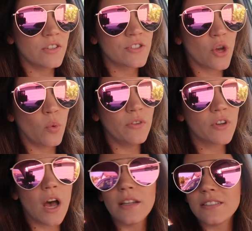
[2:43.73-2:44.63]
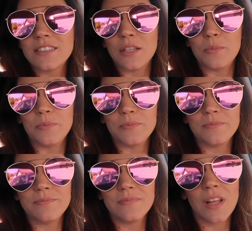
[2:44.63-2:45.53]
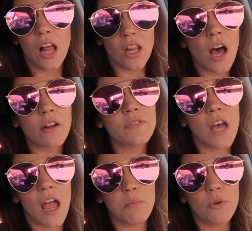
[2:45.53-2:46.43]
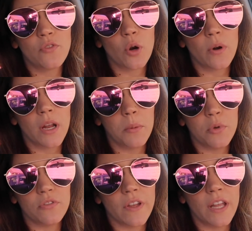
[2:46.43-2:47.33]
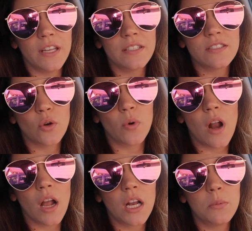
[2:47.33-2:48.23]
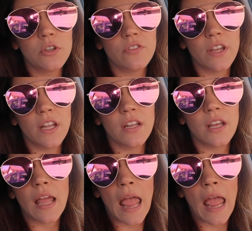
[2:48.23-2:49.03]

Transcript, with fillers: So we've got some, a lot of time before we're gonna move in. So we're not gonna move in.